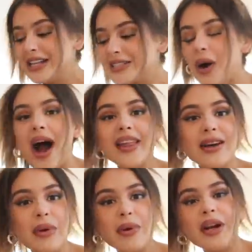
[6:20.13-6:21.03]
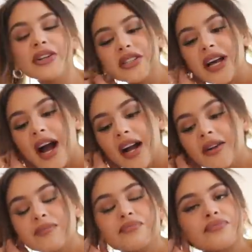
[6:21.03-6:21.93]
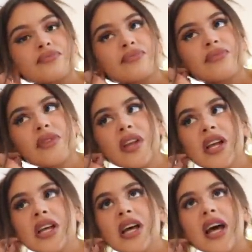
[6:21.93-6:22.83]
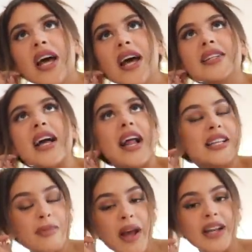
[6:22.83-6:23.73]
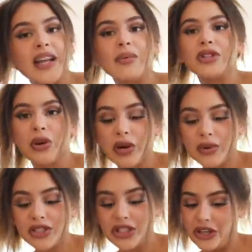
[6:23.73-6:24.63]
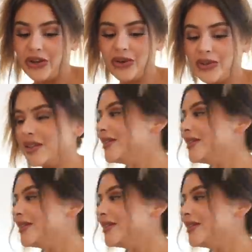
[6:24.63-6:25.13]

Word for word: So I thought we were under attack. And Henny's panicking. We don't know what to do.